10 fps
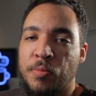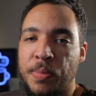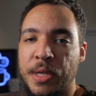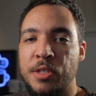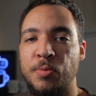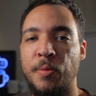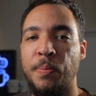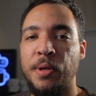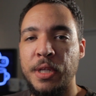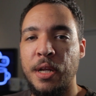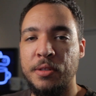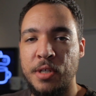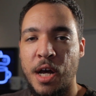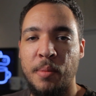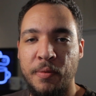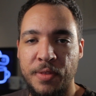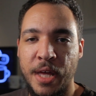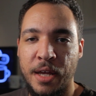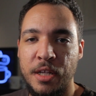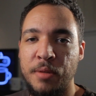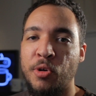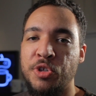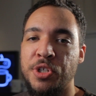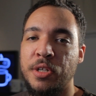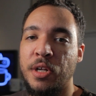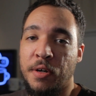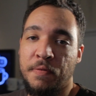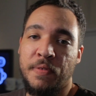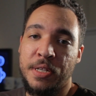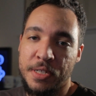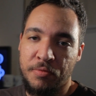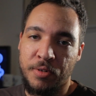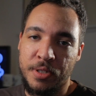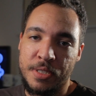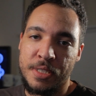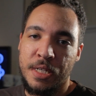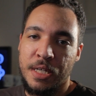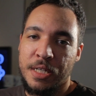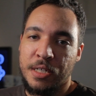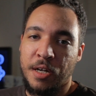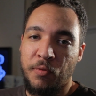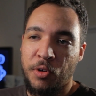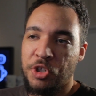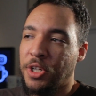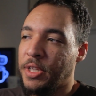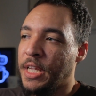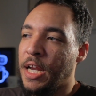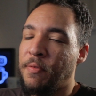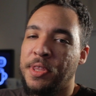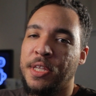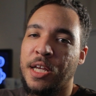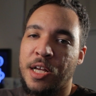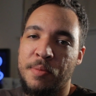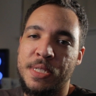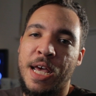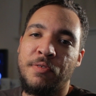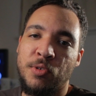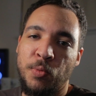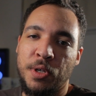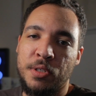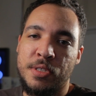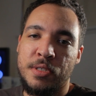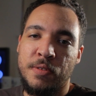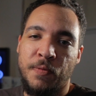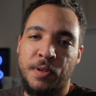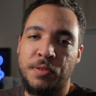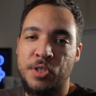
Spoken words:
because we're building on top of that emotion of indifference, unfortunately everything that comes afterwards feels